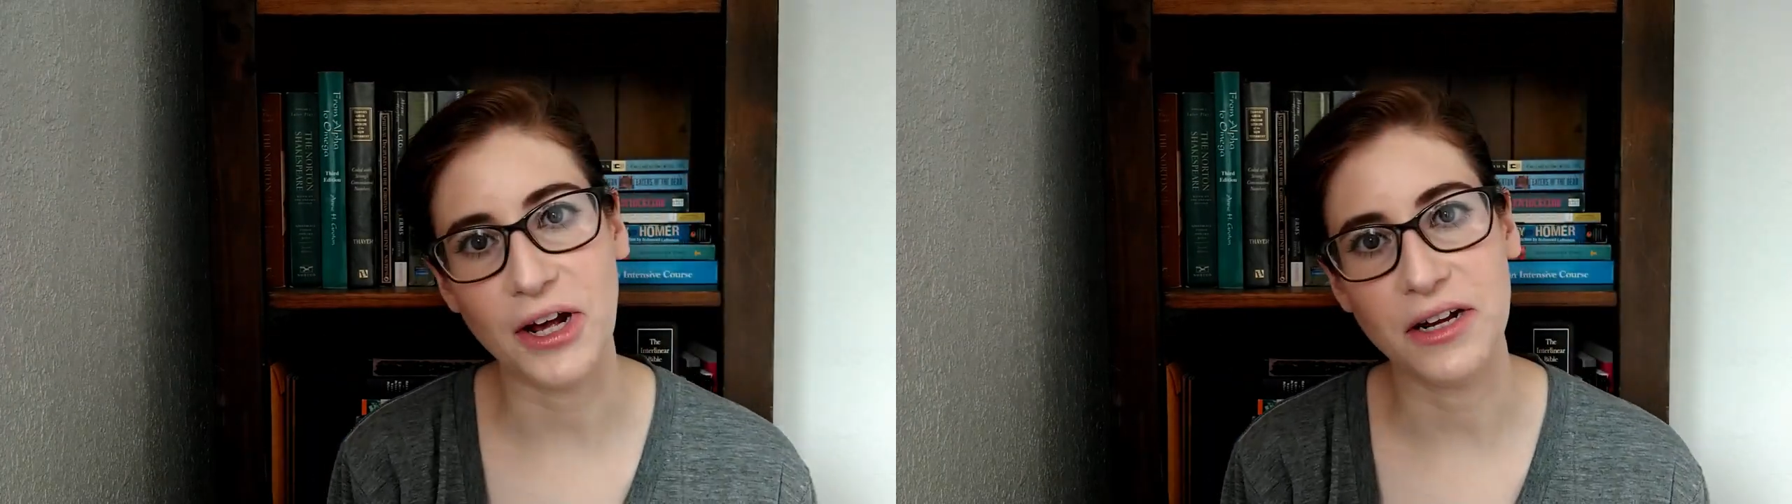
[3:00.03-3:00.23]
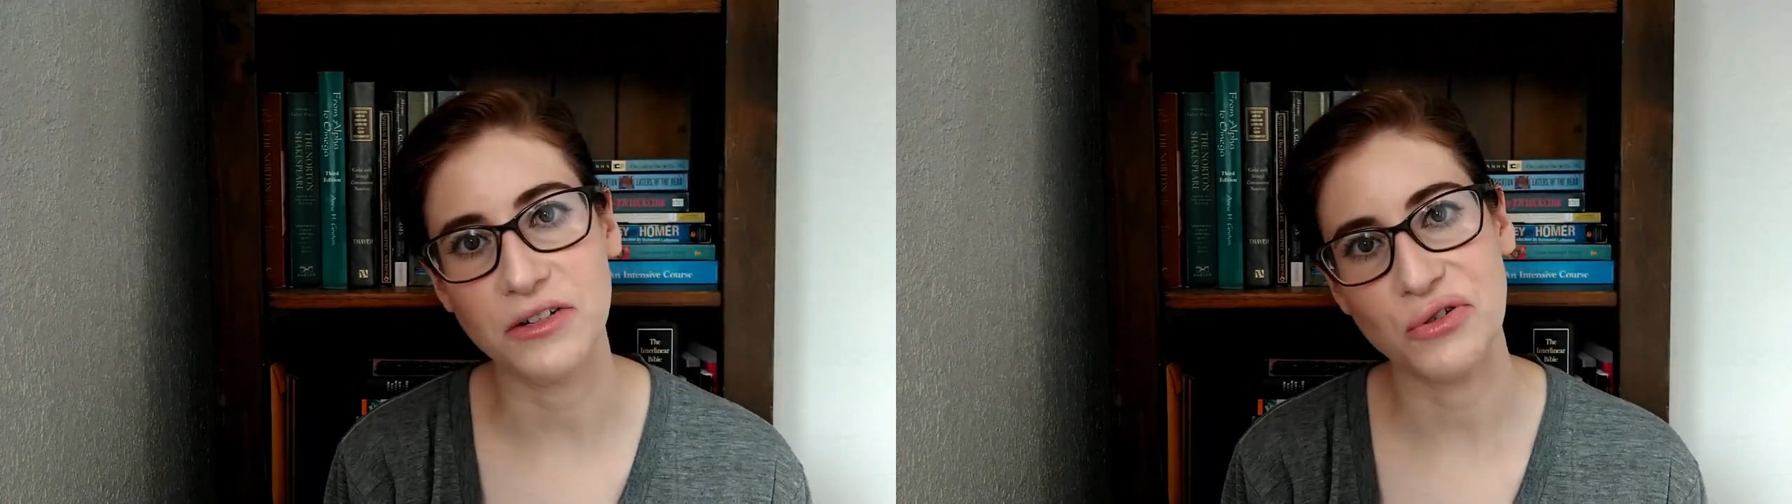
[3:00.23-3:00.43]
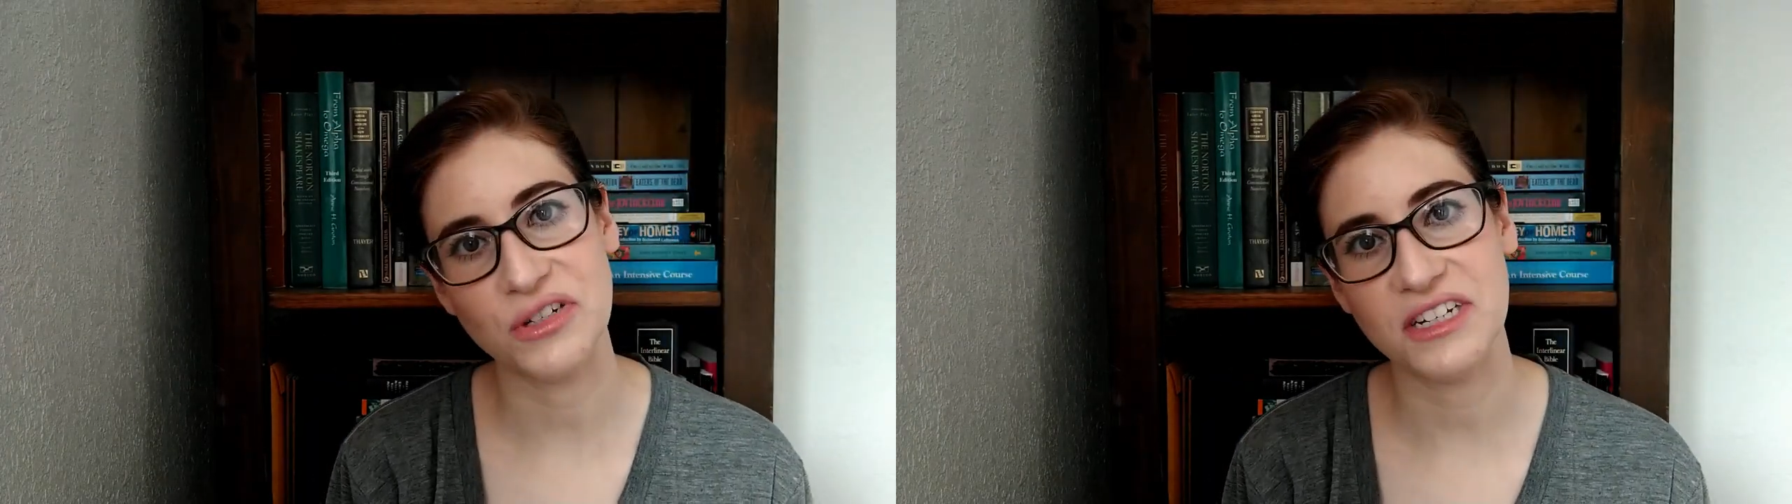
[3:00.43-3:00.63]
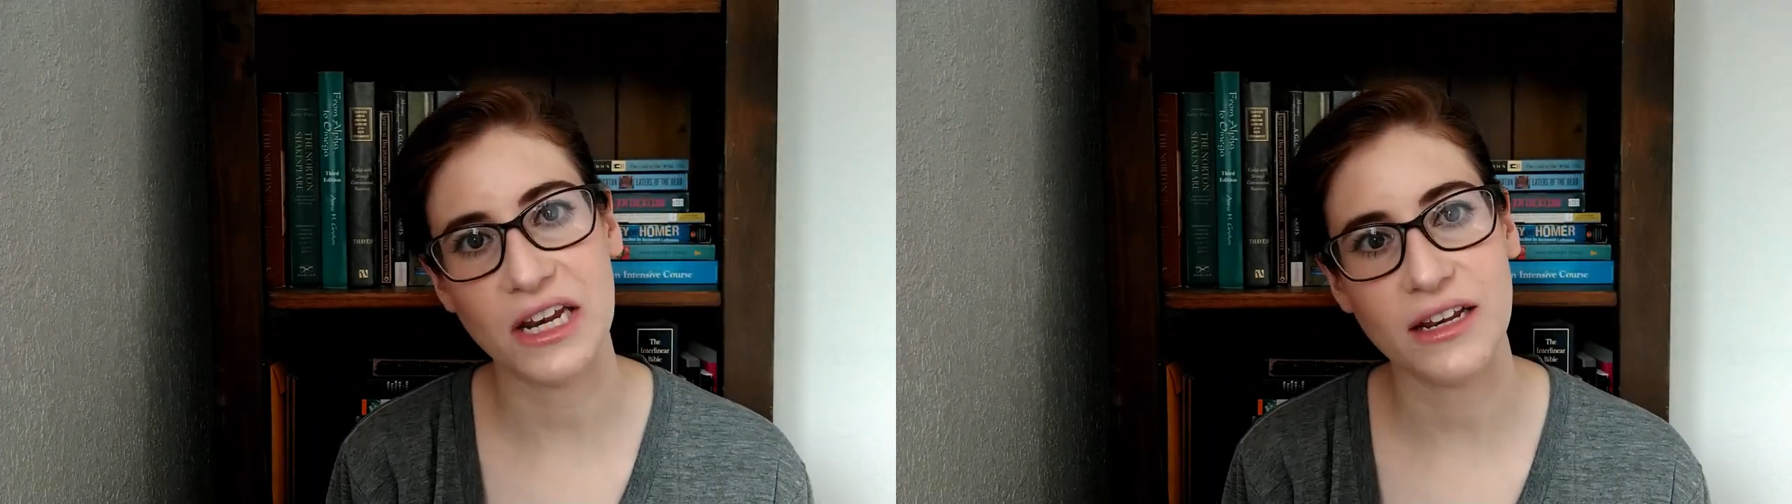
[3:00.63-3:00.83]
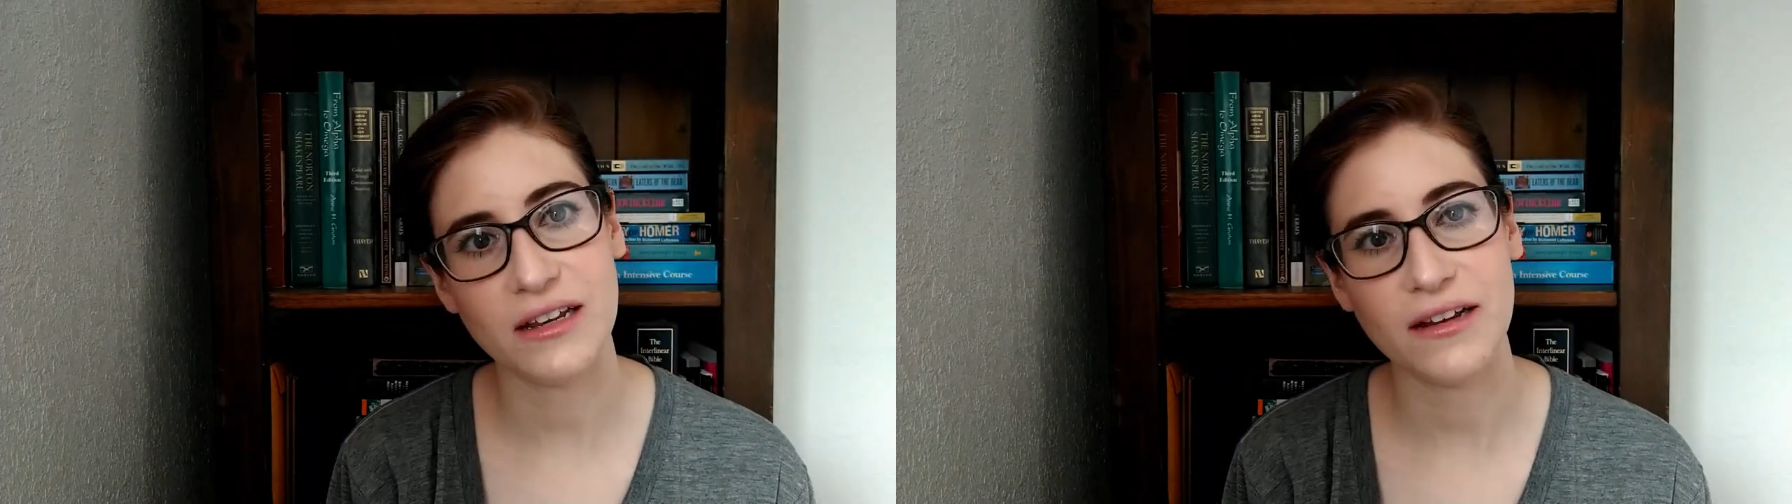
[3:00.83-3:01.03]
not
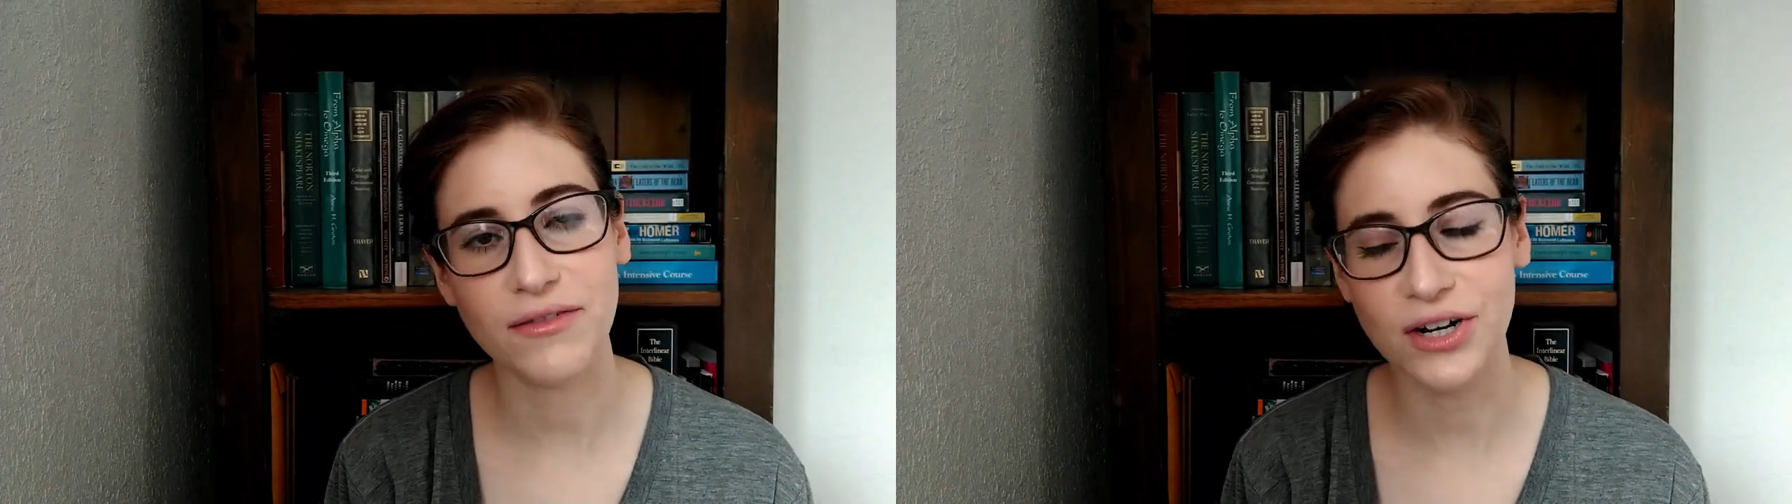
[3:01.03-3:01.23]
interested in